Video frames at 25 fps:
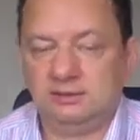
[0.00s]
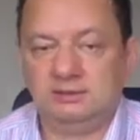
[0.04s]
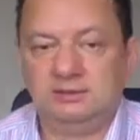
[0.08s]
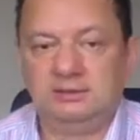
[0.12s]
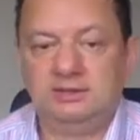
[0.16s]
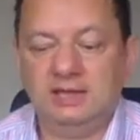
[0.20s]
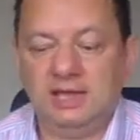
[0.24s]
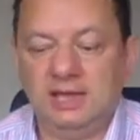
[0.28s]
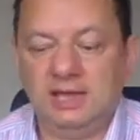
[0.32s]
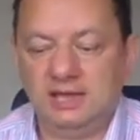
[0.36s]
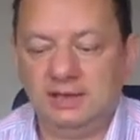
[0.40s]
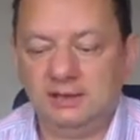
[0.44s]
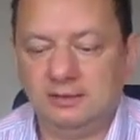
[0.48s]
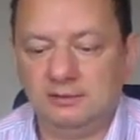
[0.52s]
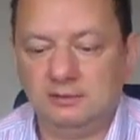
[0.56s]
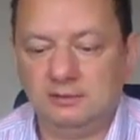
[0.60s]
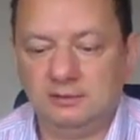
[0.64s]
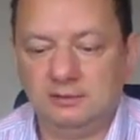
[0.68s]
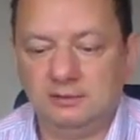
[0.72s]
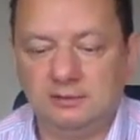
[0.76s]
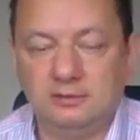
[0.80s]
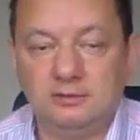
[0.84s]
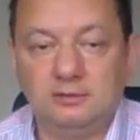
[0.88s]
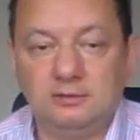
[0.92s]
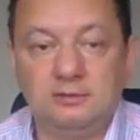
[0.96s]
Then
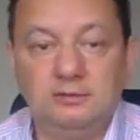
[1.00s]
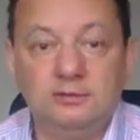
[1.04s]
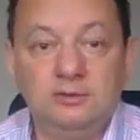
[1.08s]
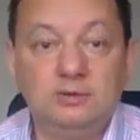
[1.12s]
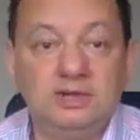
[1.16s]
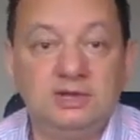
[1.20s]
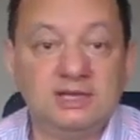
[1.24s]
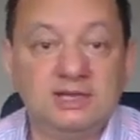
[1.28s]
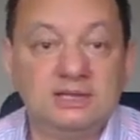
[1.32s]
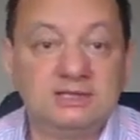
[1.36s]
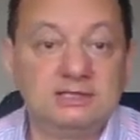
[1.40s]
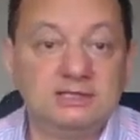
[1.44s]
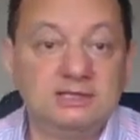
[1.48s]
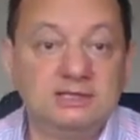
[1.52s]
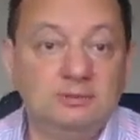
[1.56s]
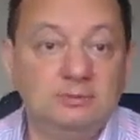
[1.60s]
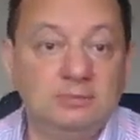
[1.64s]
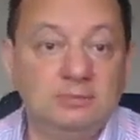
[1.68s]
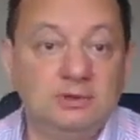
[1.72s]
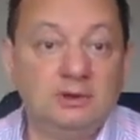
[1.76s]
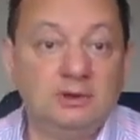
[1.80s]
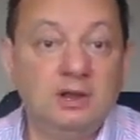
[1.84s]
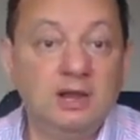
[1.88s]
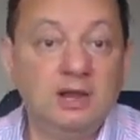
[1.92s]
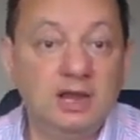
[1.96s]
you can
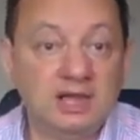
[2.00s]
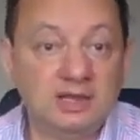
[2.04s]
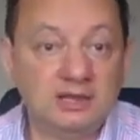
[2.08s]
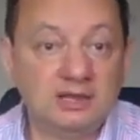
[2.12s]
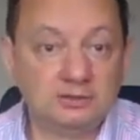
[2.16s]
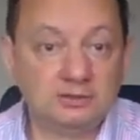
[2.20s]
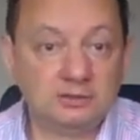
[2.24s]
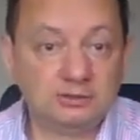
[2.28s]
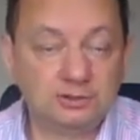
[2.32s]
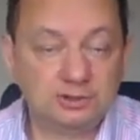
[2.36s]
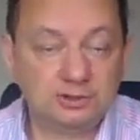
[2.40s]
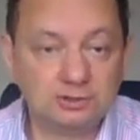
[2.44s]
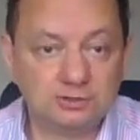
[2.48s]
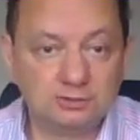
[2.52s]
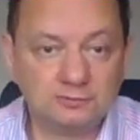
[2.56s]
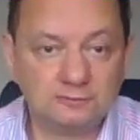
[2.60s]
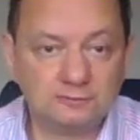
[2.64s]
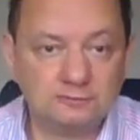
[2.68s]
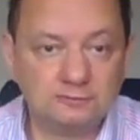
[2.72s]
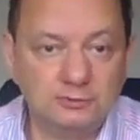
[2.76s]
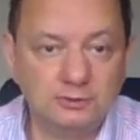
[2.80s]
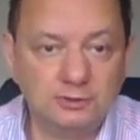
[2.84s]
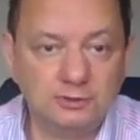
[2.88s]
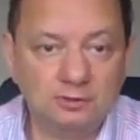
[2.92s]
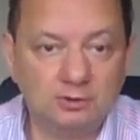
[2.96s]
simply launch
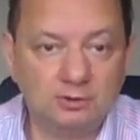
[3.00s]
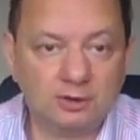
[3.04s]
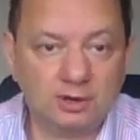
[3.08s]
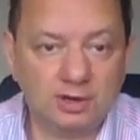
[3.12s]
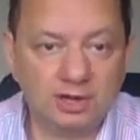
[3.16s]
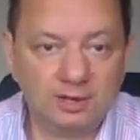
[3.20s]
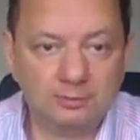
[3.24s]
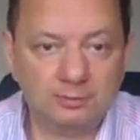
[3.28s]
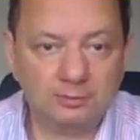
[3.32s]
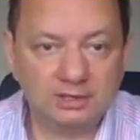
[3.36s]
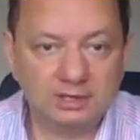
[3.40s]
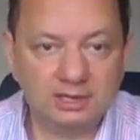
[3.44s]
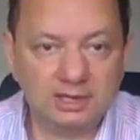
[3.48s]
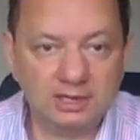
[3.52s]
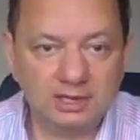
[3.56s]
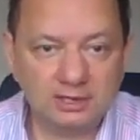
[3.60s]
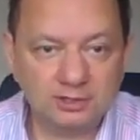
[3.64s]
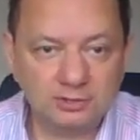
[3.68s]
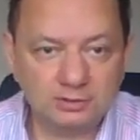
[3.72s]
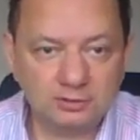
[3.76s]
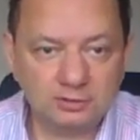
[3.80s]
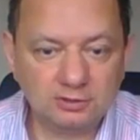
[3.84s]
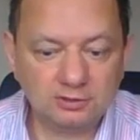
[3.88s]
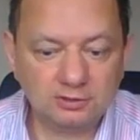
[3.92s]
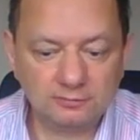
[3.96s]
your
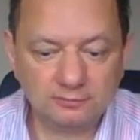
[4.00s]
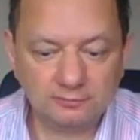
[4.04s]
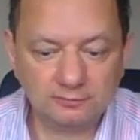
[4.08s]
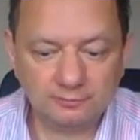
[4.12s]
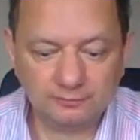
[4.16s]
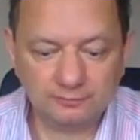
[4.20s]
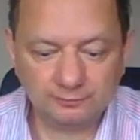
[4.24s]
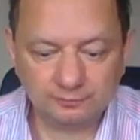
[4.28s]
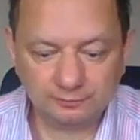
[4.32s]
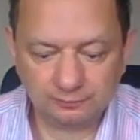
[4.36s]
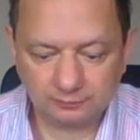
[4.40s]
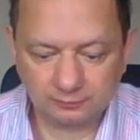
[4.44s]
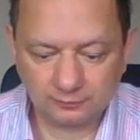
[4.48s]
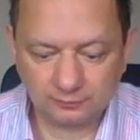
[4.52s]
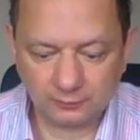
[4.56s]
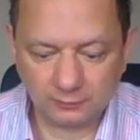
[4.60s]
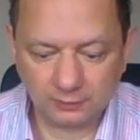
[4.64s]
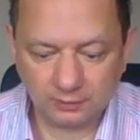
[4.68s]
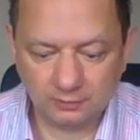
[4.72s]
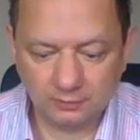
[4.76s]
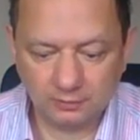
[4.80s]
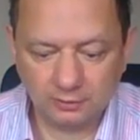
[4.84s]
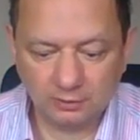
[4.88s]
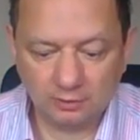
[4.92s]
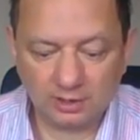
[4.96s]
application,
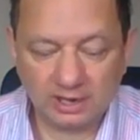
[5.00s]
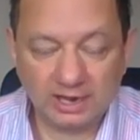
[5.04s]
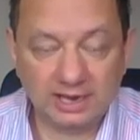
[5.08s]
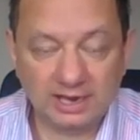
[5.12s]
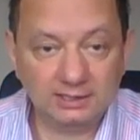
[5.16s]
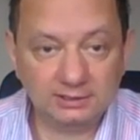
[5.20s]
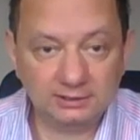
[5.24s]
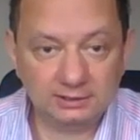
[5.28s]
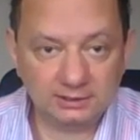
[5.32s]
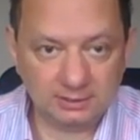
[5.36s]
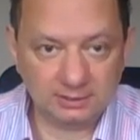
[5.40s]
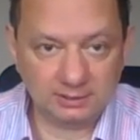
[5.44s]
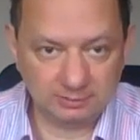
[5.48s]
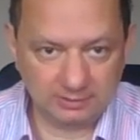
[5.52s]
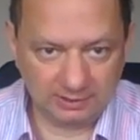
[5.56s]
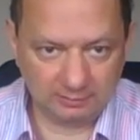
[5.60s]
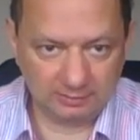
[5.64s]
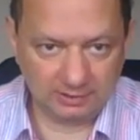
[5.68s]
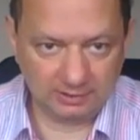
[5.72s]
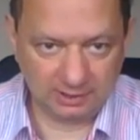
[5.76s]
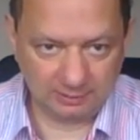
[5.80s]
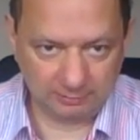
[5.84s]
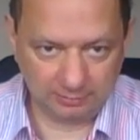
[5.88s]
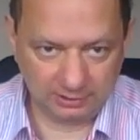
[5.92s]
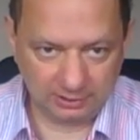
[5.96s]
your LdreamM
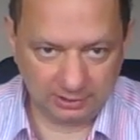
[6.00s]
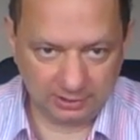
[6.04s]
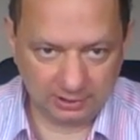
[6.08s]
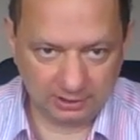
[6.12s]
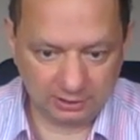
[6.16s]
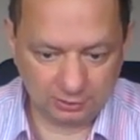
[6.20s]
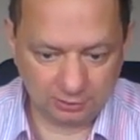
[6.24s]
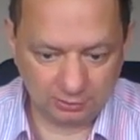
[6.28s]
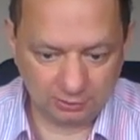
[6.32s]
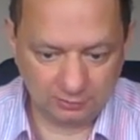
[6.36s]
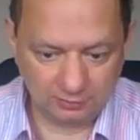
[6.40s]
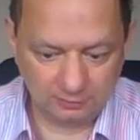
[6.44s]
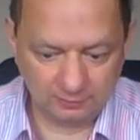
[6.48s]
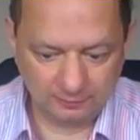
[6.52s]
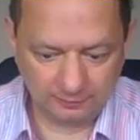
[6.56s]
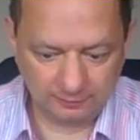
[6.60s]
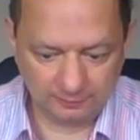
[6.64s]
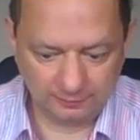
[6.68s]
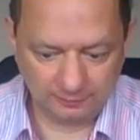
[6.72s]
application,